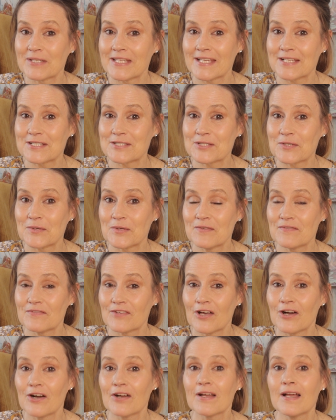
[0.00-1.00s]
my next sewing
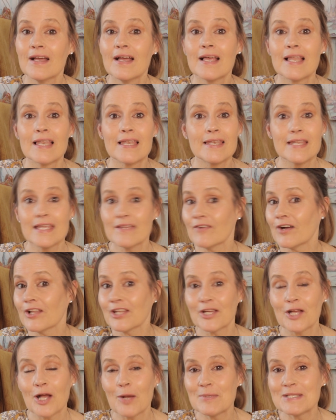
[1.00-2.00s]
vlog. Leave all
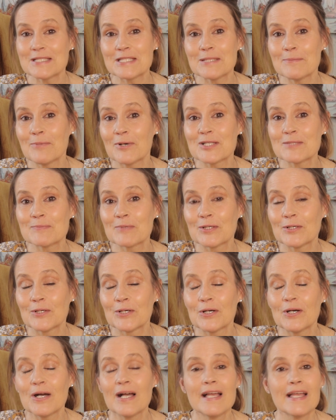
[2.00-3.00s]
the comments in the box
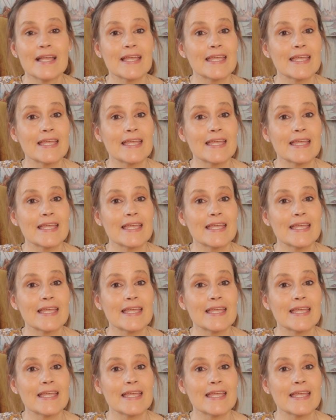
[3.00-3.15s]
below.